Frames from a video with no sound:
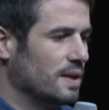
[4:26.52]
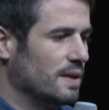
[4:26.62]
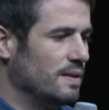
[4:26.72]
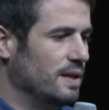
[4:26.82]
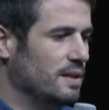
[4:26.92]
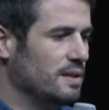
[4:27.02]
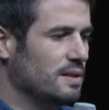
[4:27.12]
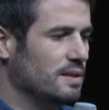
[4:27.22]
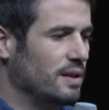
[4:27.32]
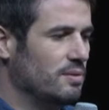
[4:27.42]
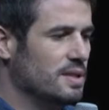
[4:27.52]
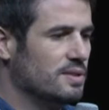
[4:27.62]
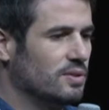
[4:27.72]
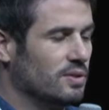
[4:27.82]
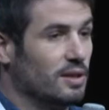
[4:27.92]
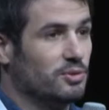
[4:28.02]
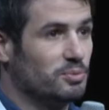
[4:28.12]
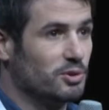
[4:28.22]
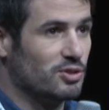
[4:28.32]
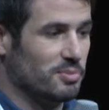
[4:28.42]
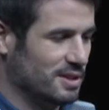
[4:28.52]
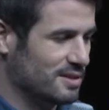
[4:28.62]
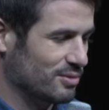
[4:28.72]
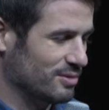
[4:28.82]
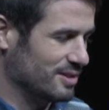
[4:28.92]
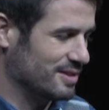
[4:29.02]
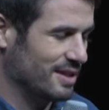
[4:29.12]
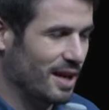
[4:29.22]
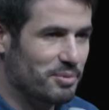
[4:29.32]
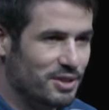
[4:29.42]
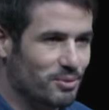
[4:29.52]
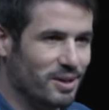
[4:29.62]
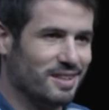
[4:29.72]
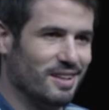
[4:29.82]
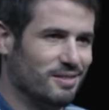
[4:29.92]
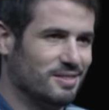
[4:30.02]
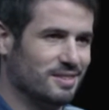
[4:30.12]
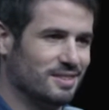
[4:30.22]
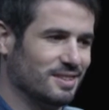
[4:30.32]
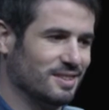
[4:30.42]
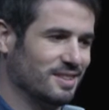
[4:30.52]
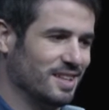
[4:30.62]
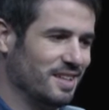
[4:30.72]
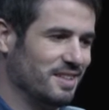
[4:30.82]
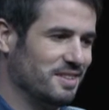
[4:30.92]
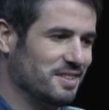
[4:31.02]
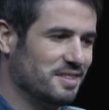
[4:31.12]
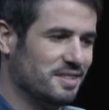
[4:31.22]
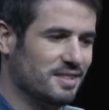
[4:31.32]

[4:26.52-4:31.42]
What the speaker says: Then there is the Hello Tomorrow Summit, so it's happening right now. And this